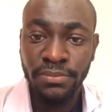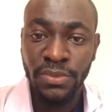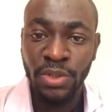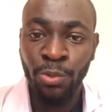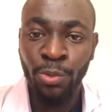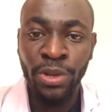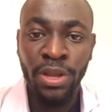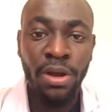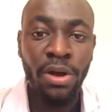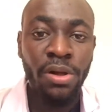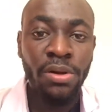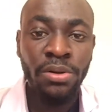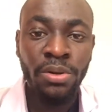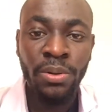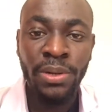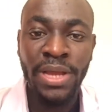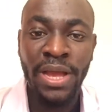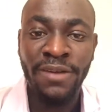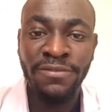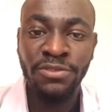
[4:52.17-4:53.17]
We all
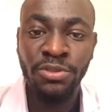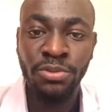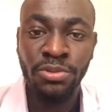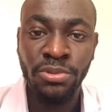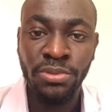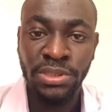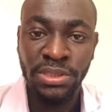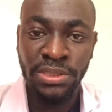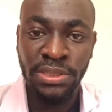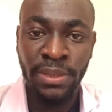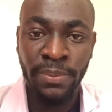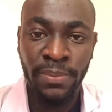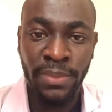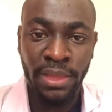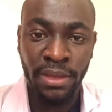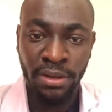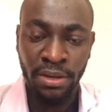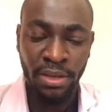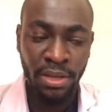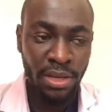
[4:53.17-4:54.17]
don't have to do the same
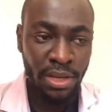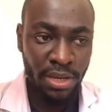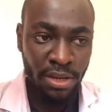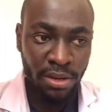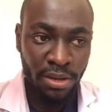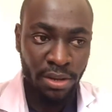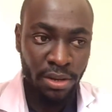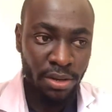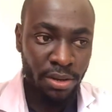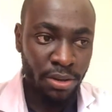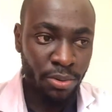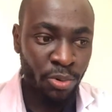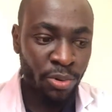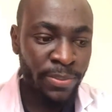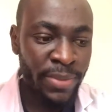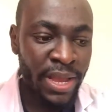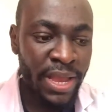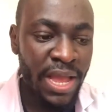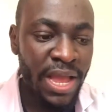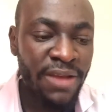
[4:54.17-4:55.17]
thing. We
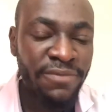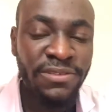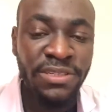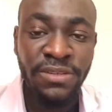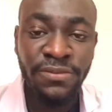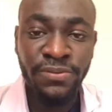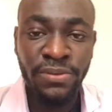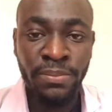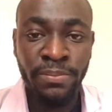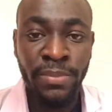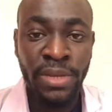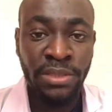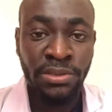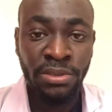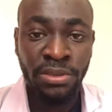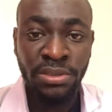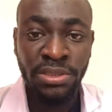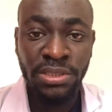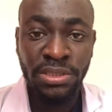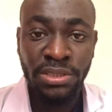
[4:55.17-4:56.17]
might have different
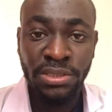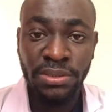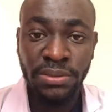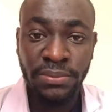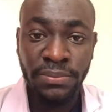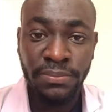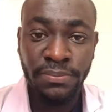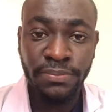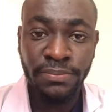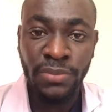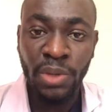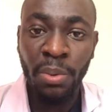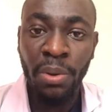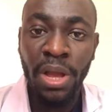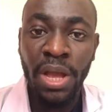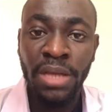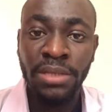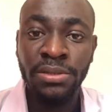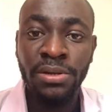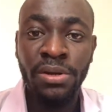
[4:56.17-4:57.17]
methods.
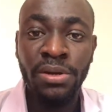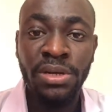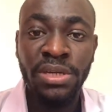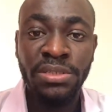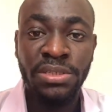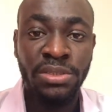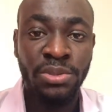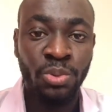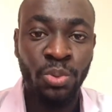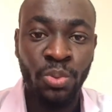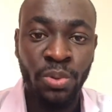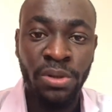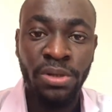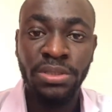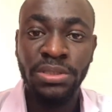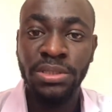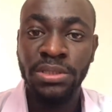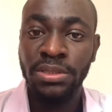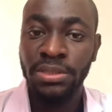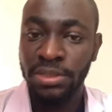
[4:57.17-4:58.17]
As long as it
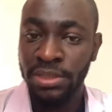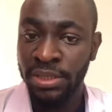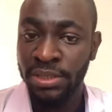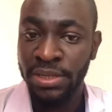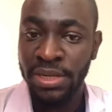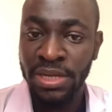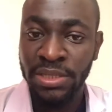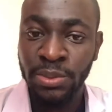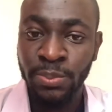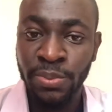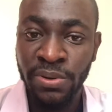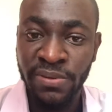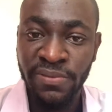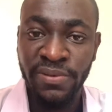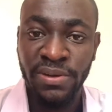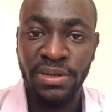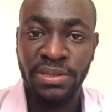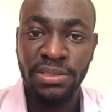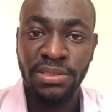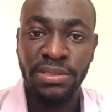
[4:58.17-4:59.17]
works, then that's
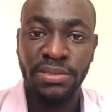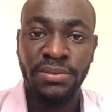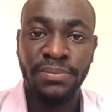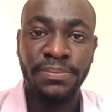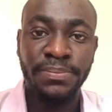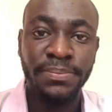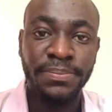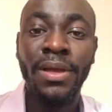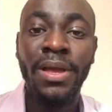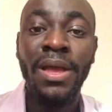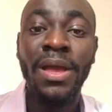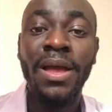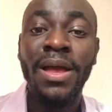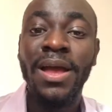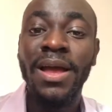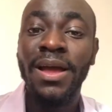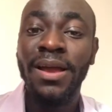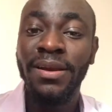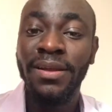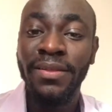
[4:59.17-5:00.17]
perfect.
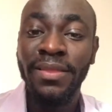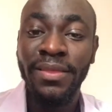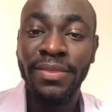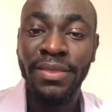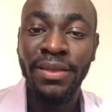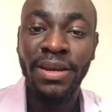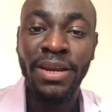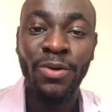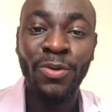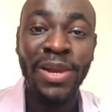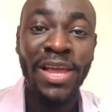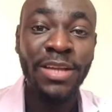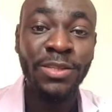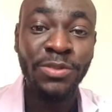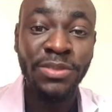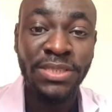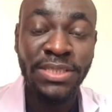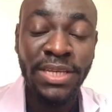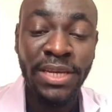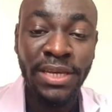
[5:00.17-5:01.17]
Another thing I would like to
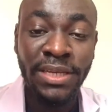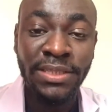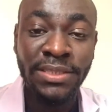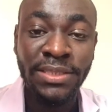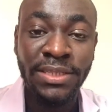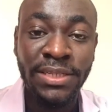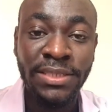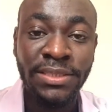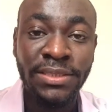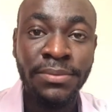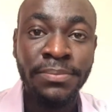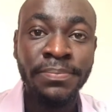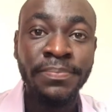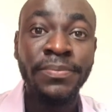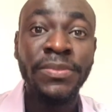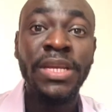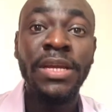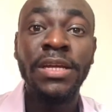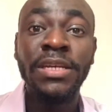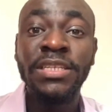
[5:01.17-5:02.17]
say is that
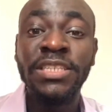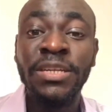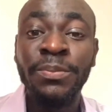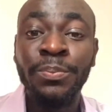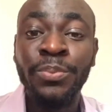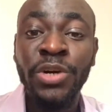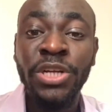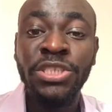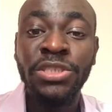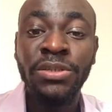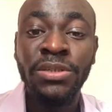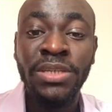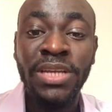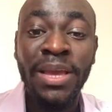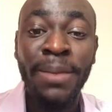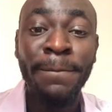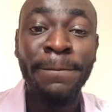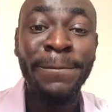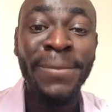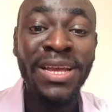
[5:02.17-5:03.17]
depression
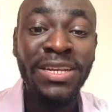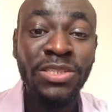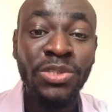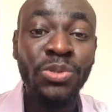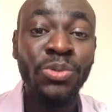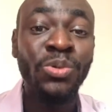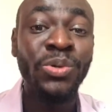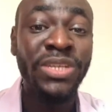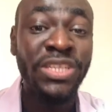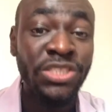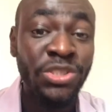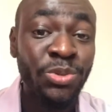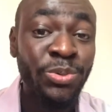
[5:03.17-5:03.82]
in med school is